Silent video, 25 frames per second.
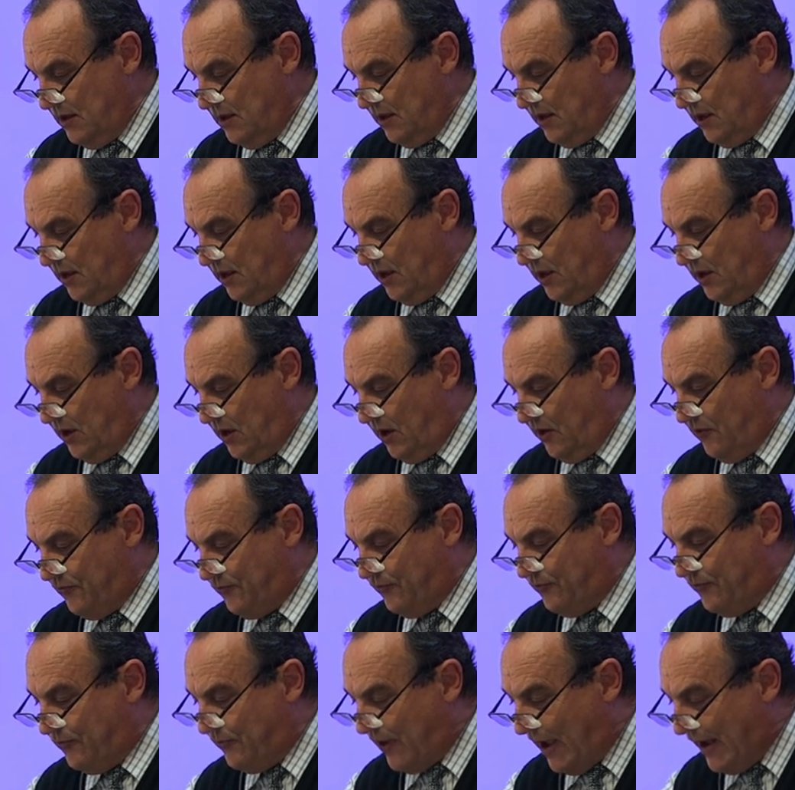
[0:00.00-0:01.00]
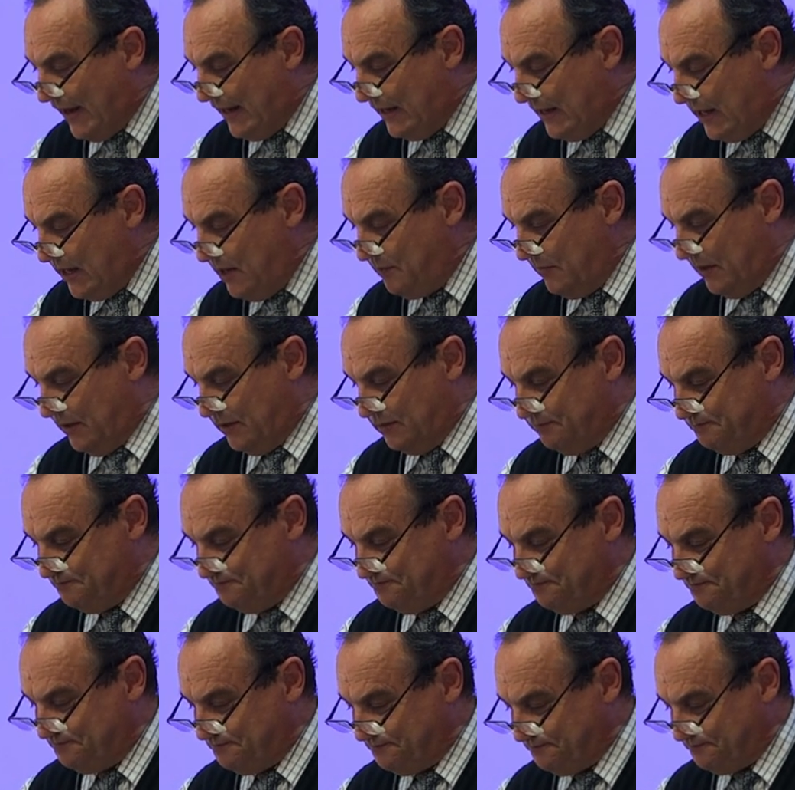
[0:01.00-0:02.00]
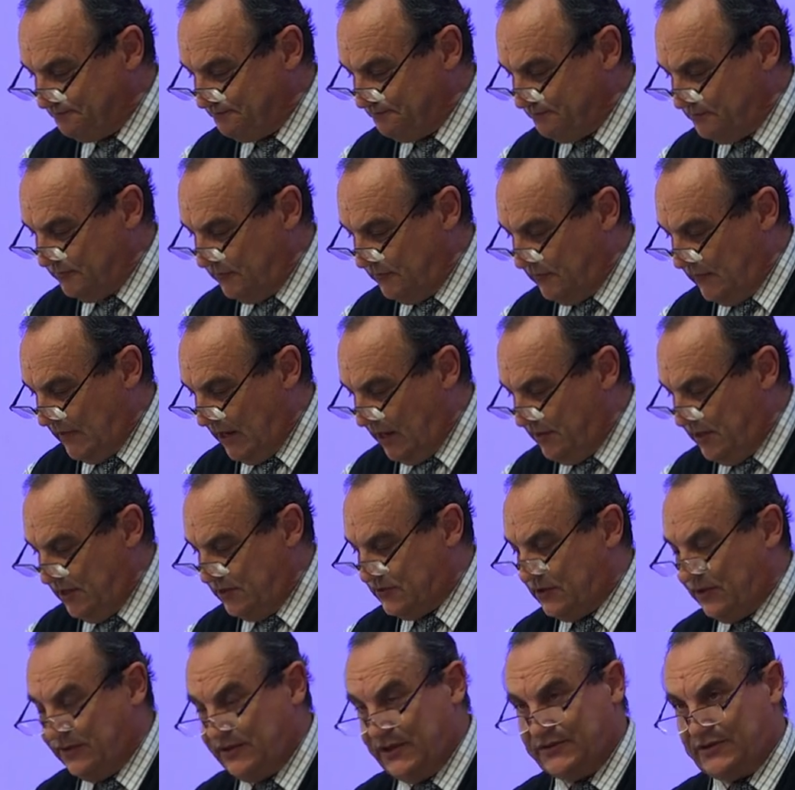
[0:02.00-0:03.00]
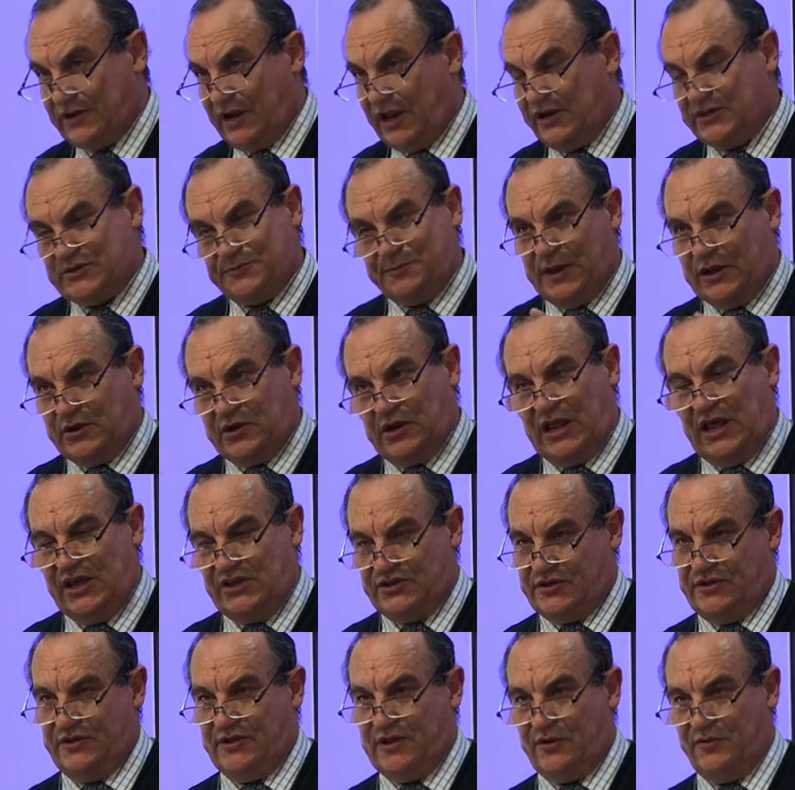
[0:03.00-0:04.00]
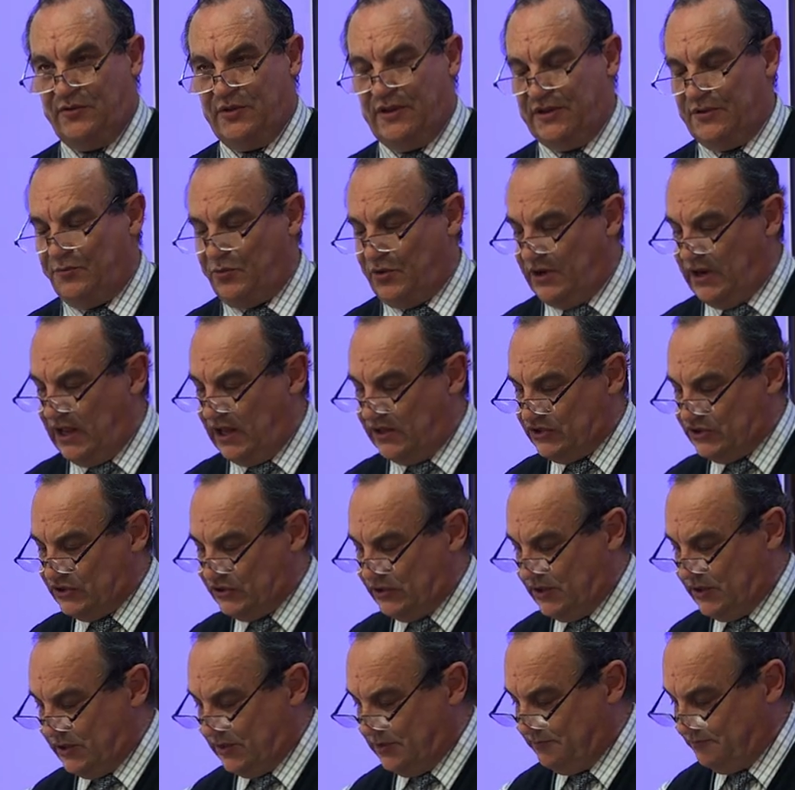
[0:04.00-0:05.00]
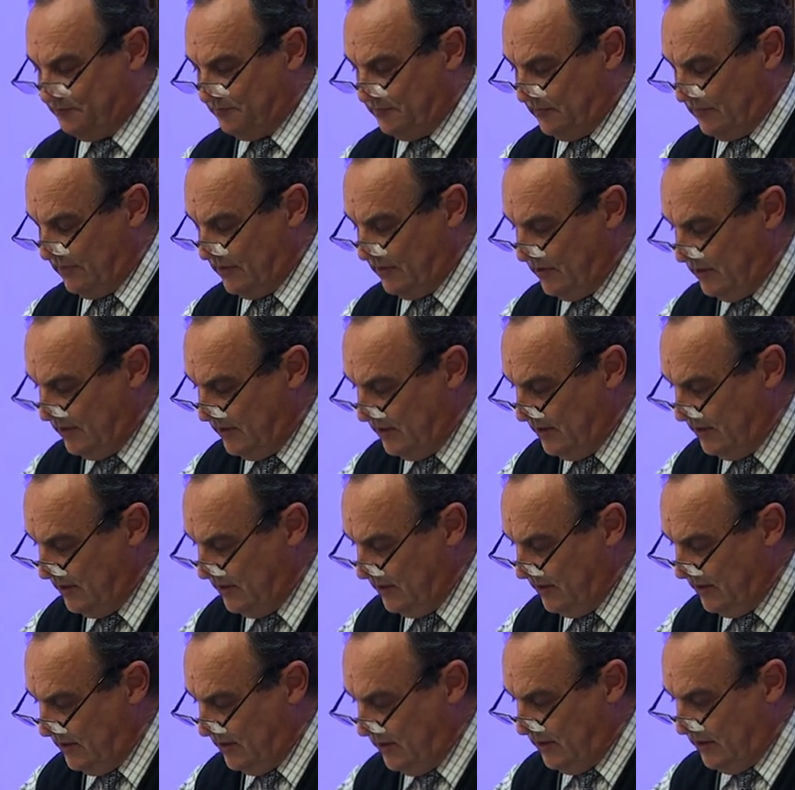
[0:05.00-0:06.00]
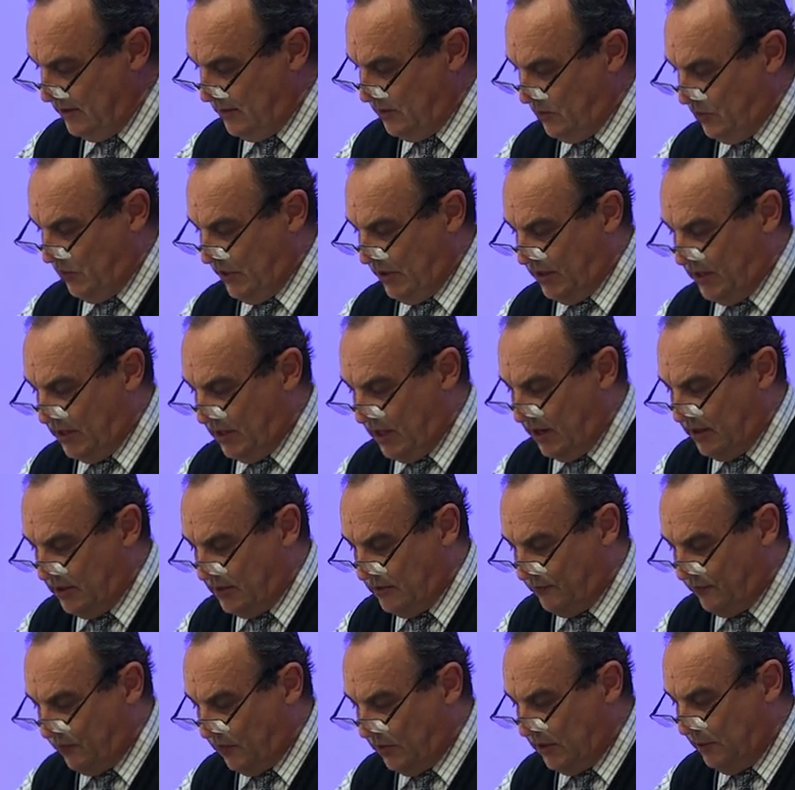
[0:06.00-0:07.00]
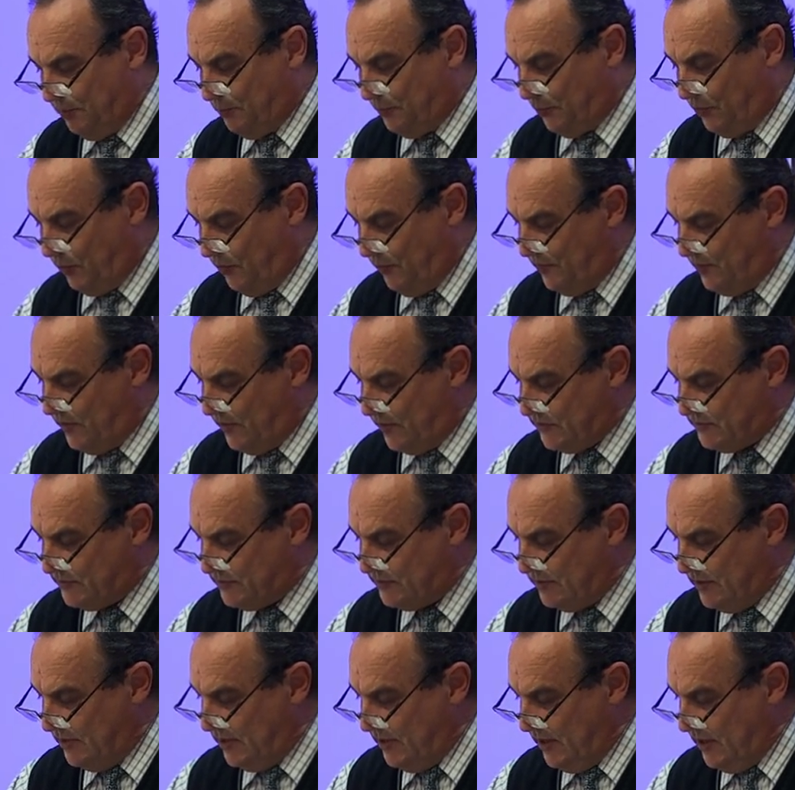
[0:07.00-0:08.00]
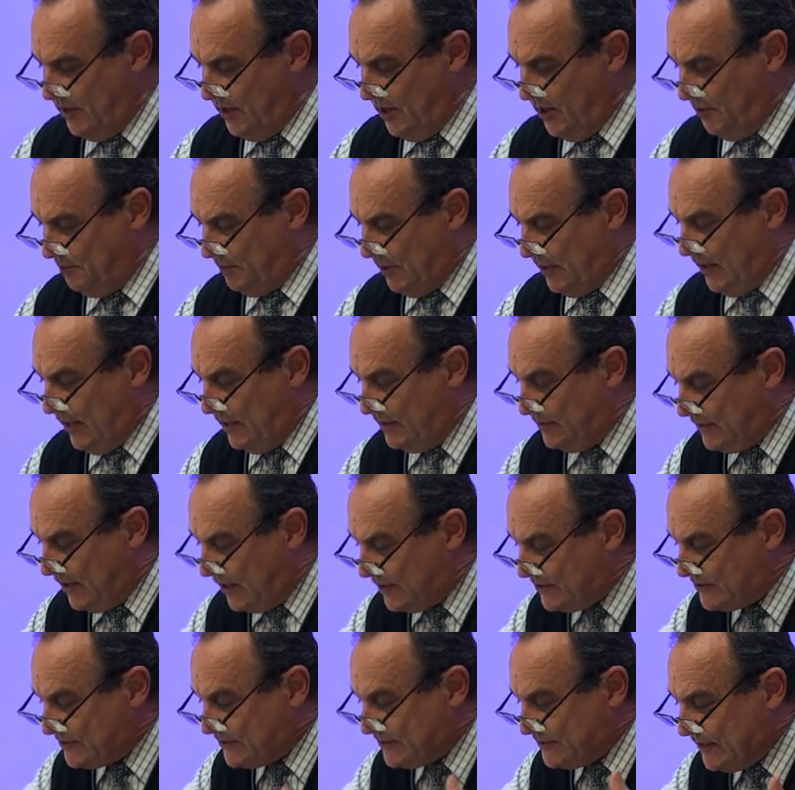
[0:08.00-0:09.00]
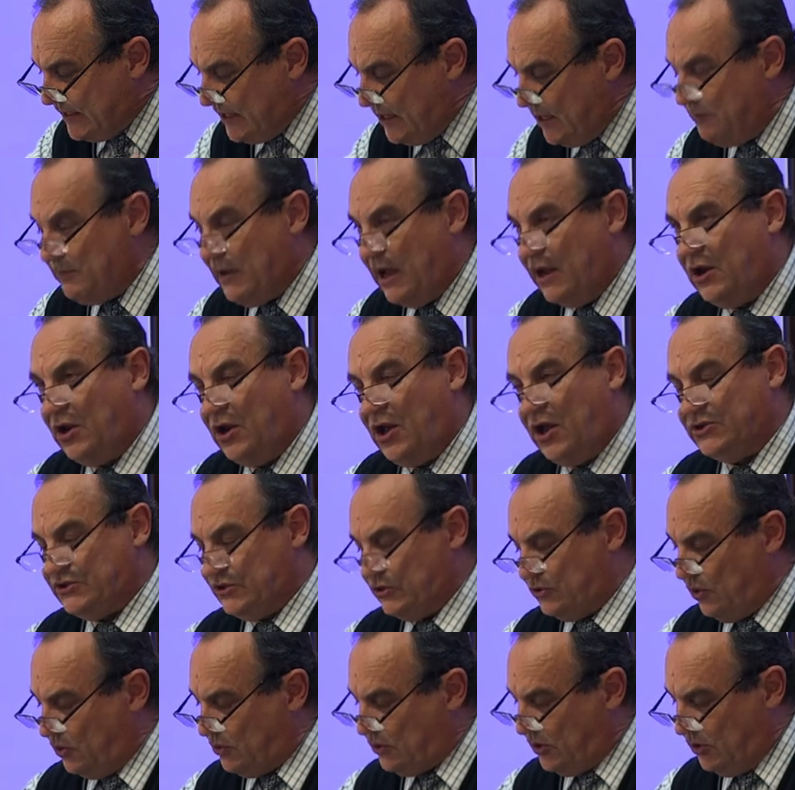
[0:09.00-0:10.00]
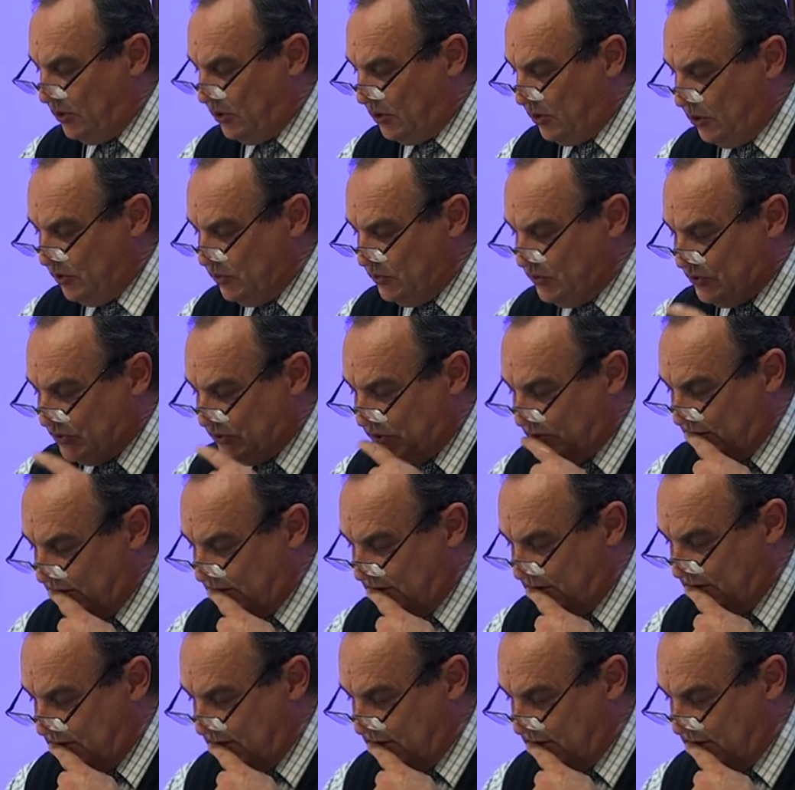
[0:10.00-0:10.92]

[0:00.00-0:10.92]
uh, of Philemon. this, there's a lot of speculation there. We're not sure. We cannot fully prove this. But it does seem a logical conclusion.